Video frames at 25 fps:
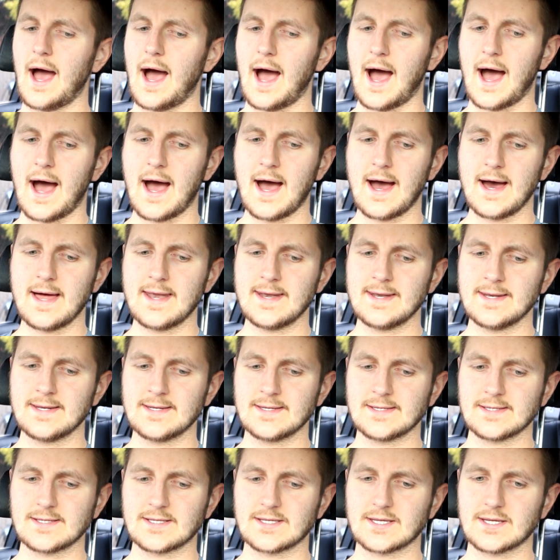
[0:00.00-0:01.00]

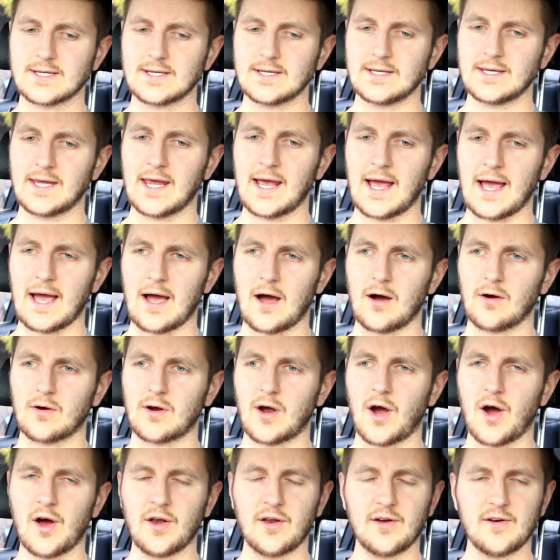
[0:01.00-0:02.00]
And yeah, I'll
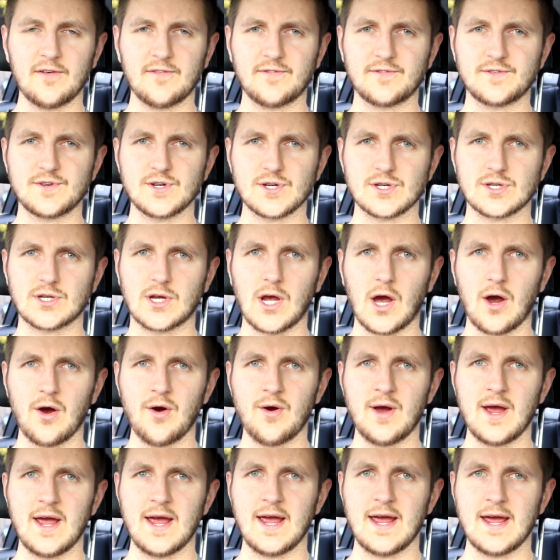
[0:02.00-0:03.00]
kind of just
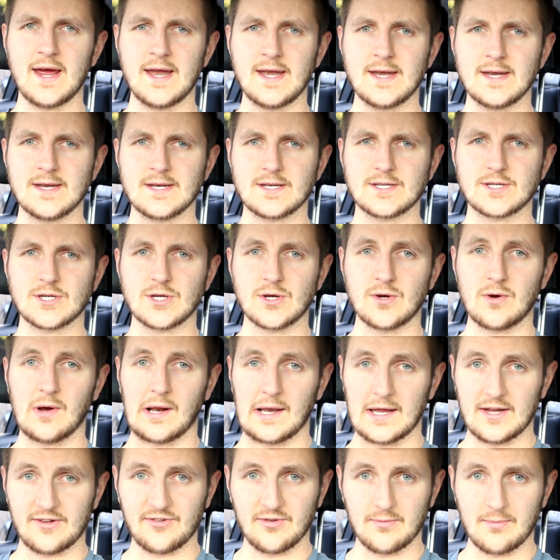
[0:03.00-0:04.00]
go into
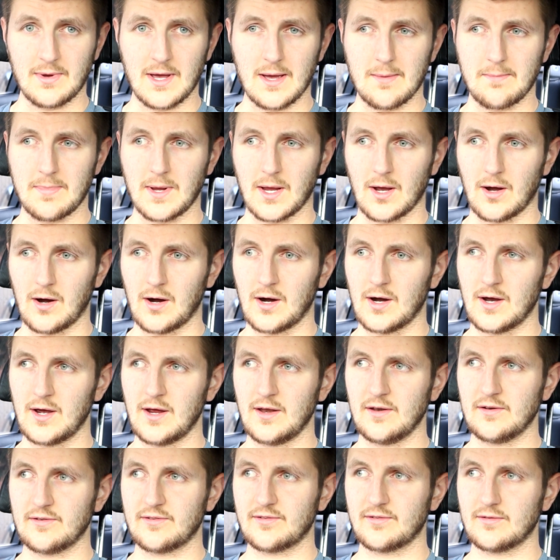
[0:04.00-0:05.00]
a little bit
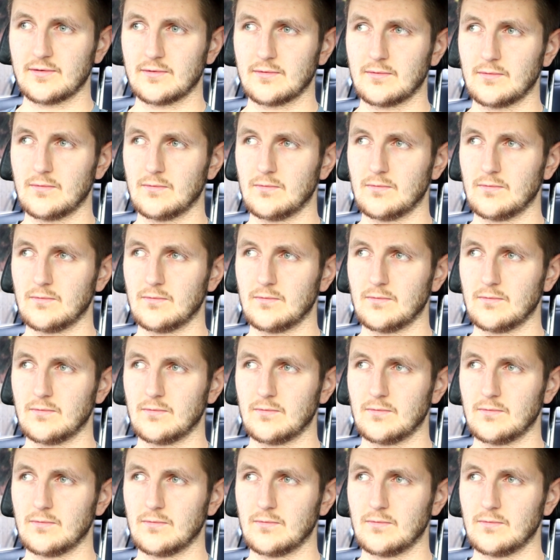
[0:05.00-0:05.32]
behind